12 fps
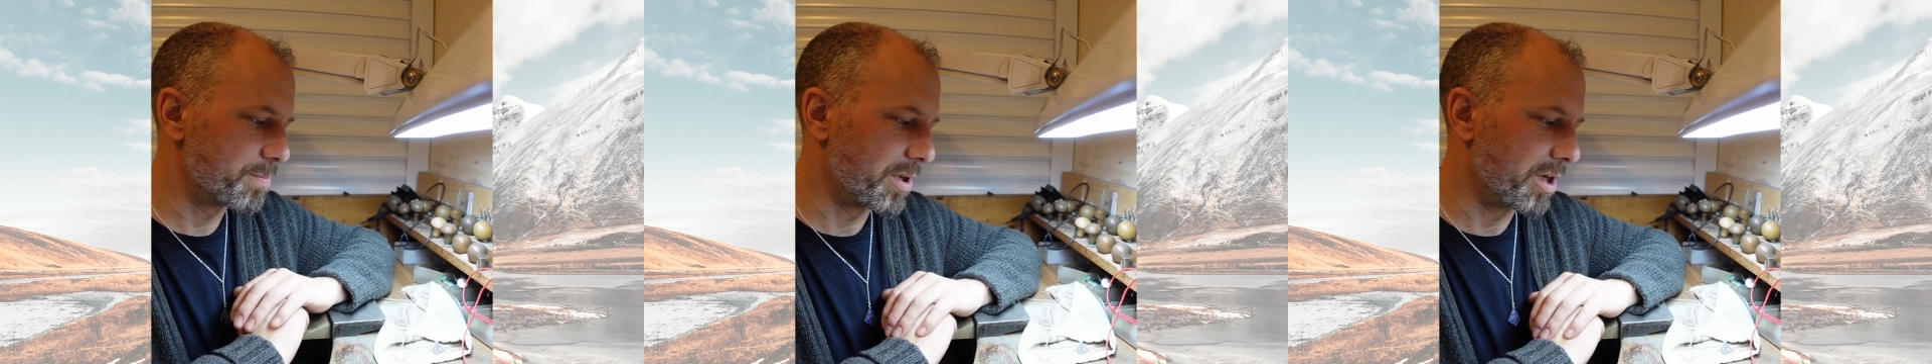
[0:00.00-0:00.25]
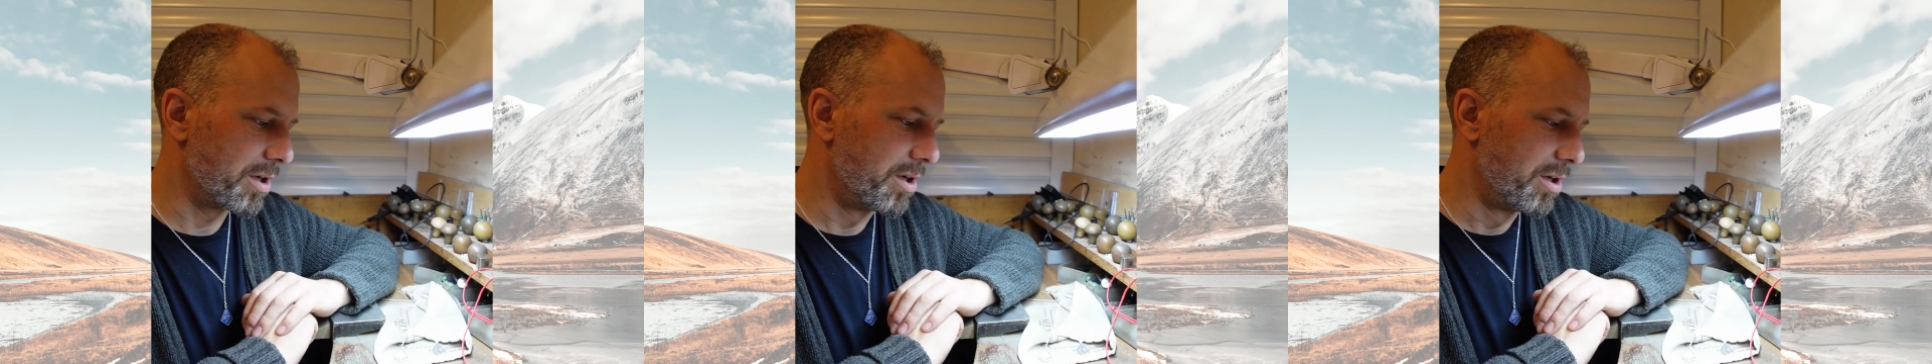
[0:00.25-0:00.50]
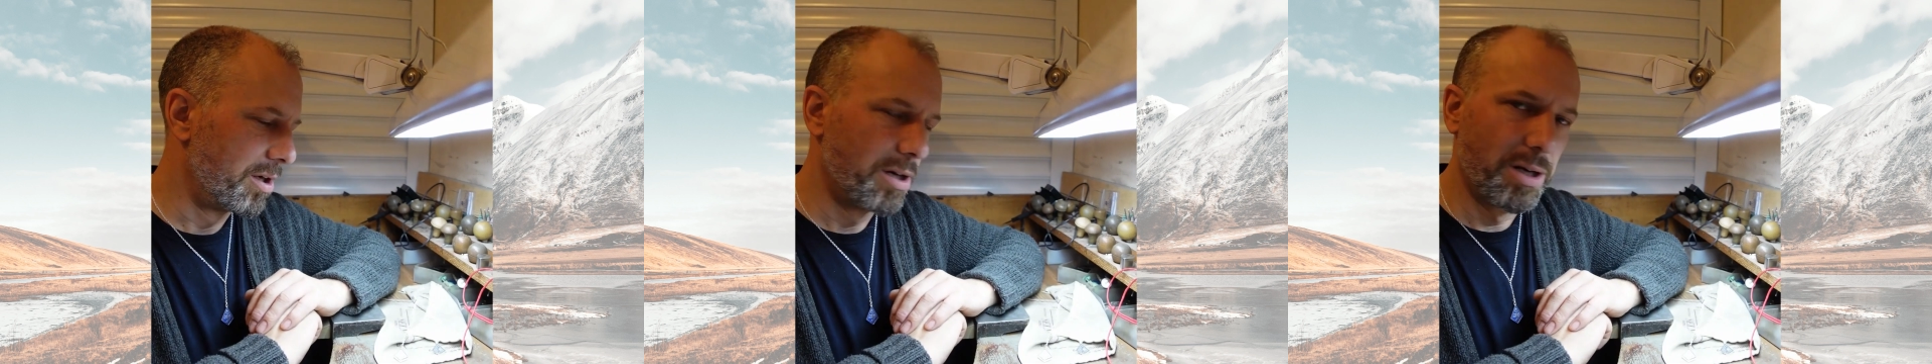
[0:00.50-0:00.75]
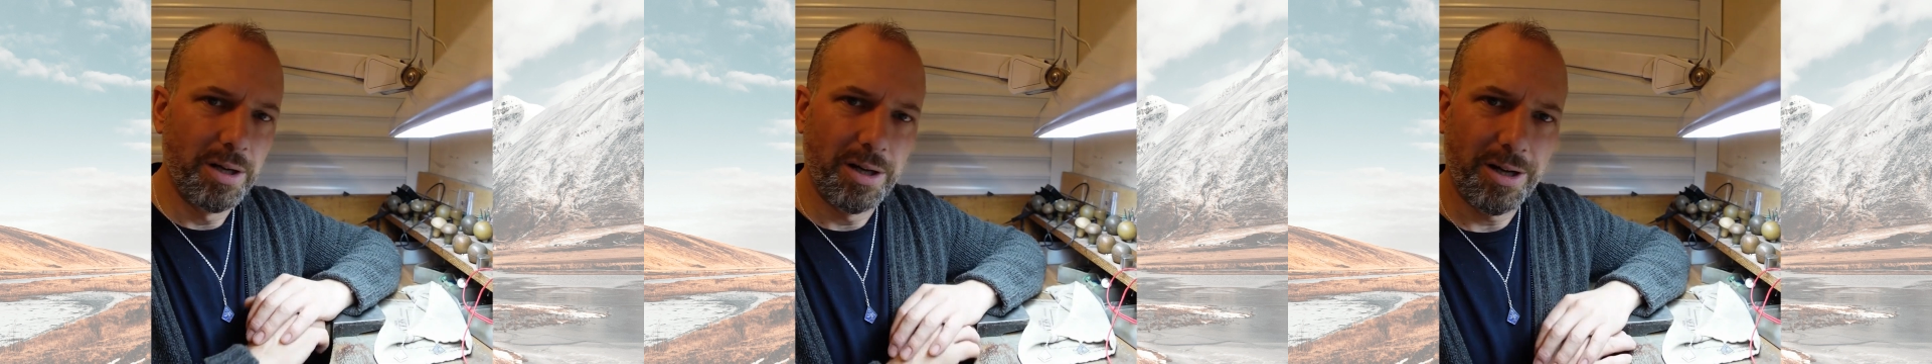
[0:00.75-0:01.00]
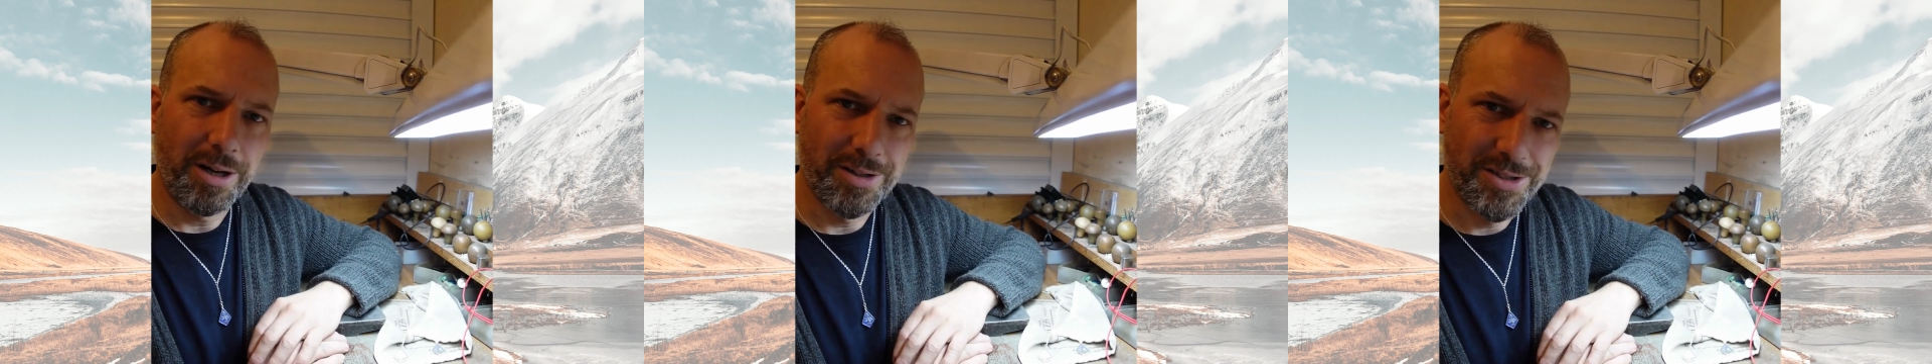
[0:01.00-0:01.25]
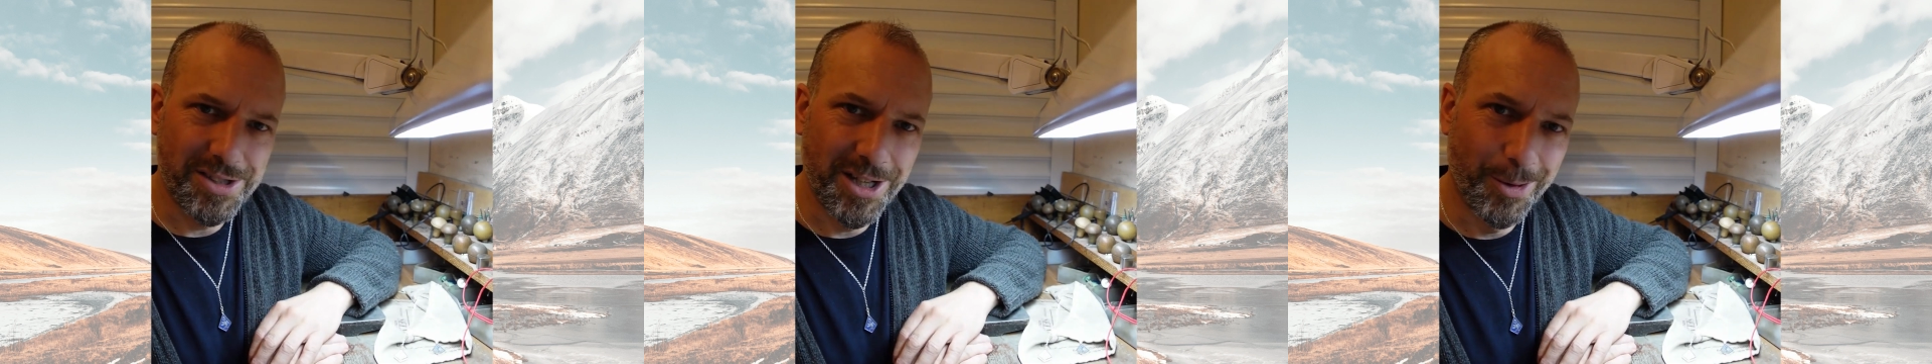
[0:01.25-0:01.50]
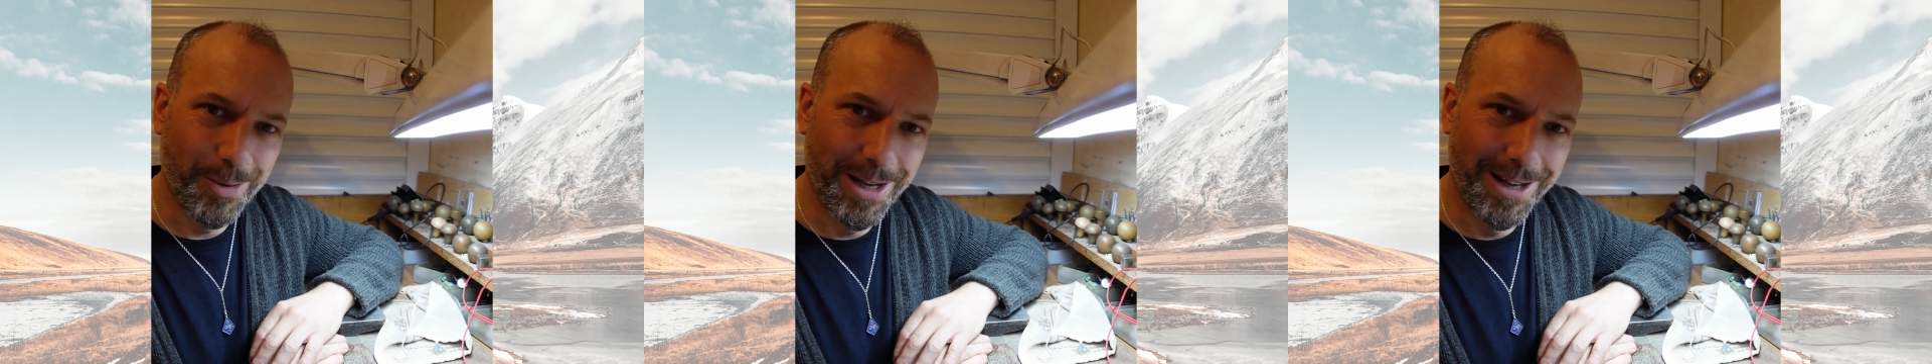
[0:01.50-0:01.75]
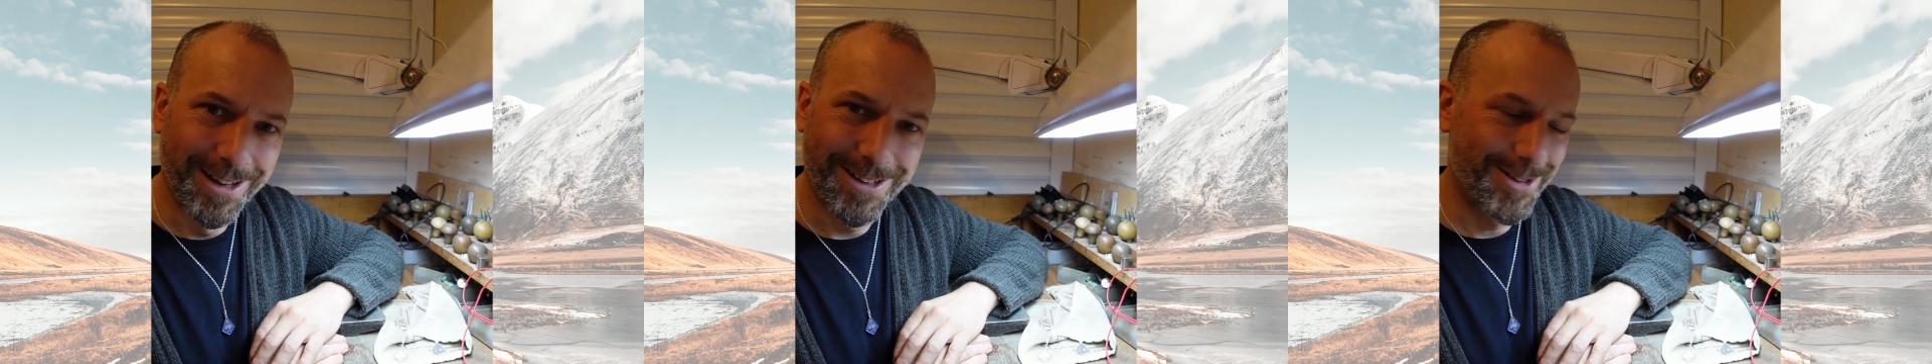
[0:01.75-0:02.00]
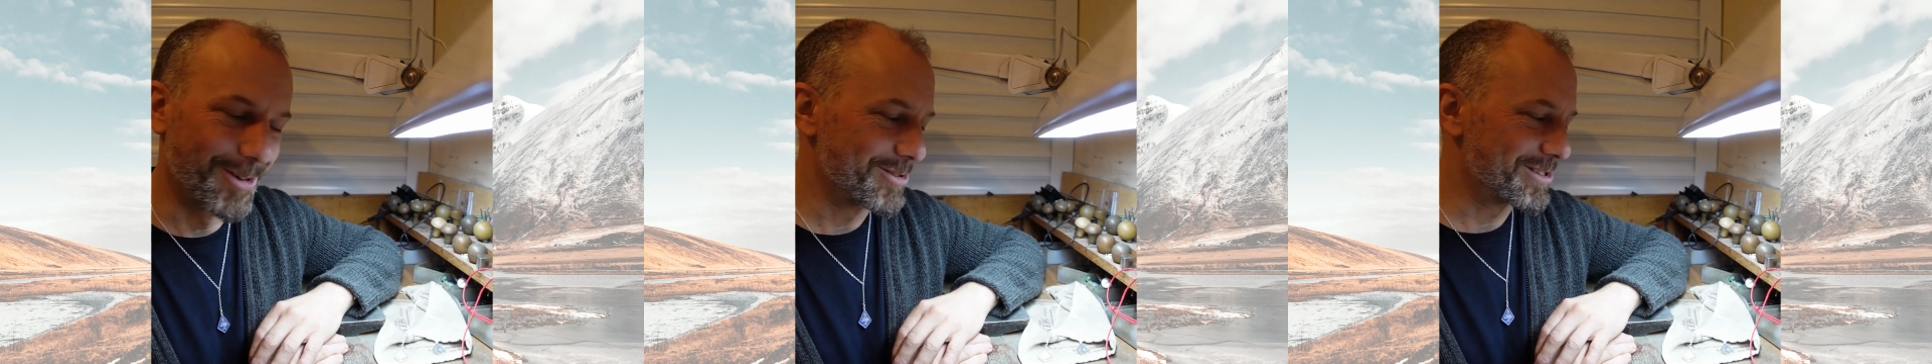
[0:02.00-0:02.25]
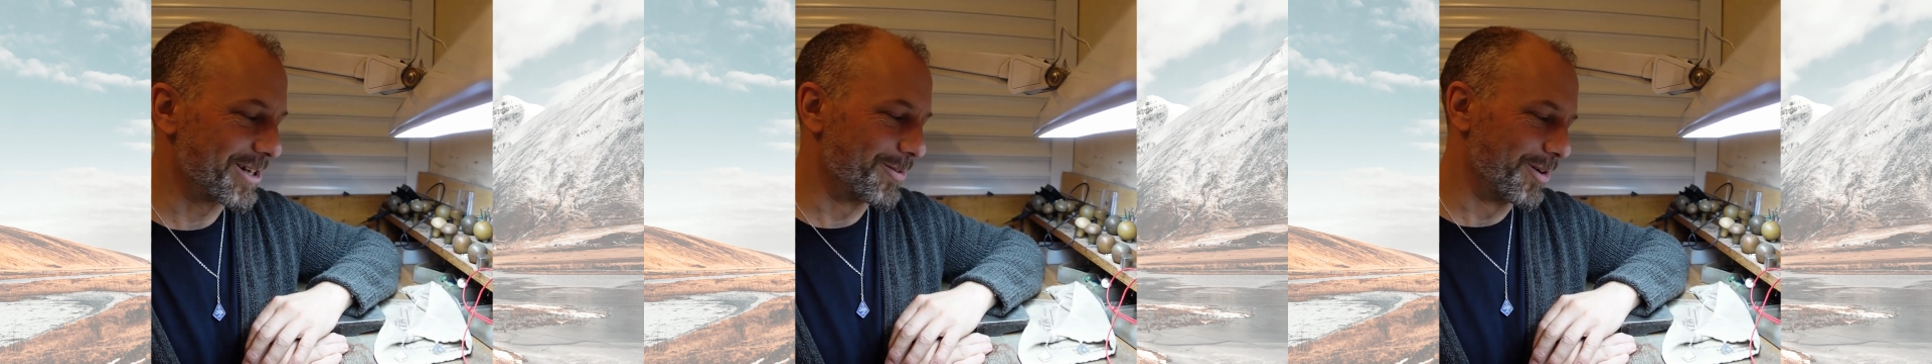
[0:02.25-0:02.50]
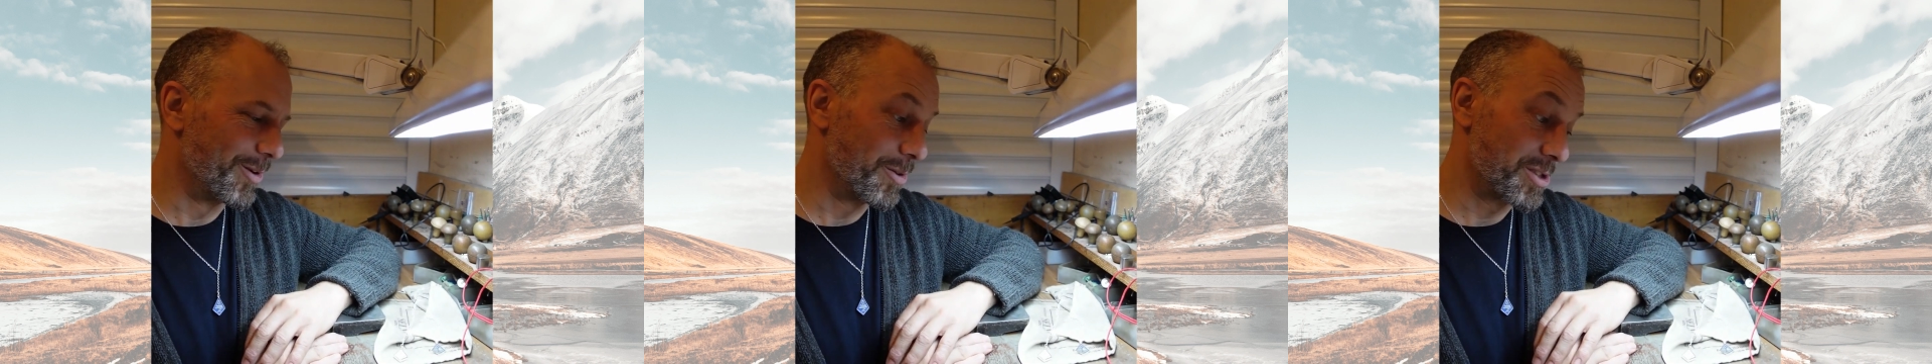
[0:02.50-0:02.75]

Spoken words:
but I'd sell that. Of course I will.